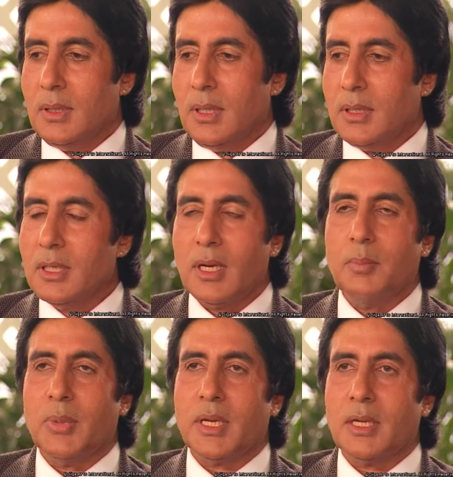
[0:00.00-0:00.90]
I think I'm
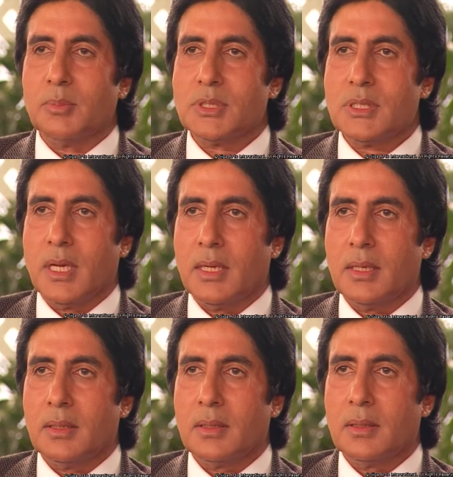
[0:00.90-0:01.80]
making a mistake
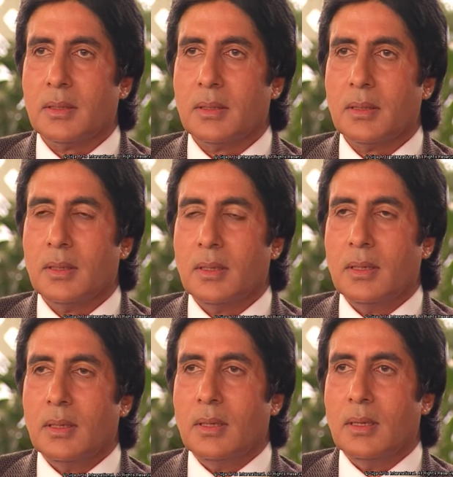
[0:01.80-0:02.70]

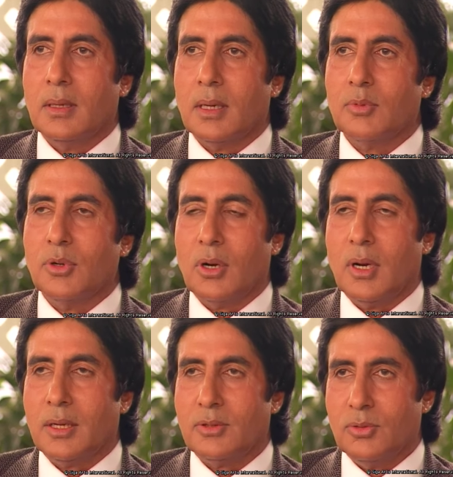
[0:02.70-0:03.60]
mm. and I would not
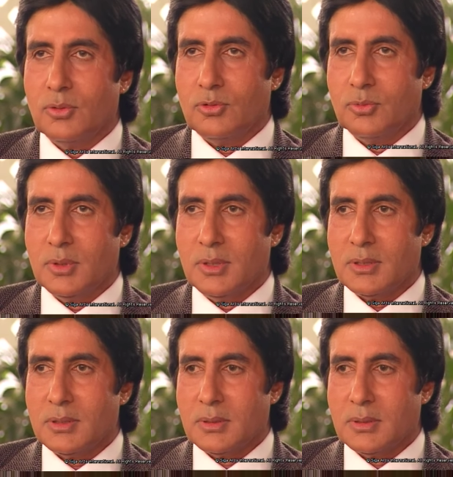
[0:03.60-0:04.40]
like to go through with this.